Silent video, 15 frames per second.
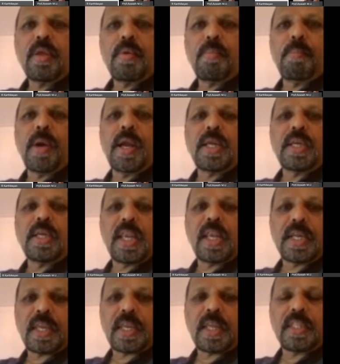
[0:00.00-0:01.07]
by
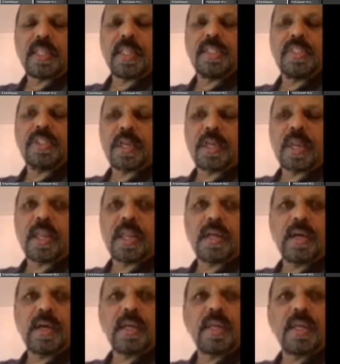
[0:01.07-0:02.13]
deleting the shuttering
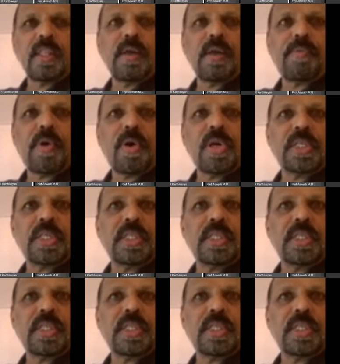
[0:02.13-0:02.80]
in the foundation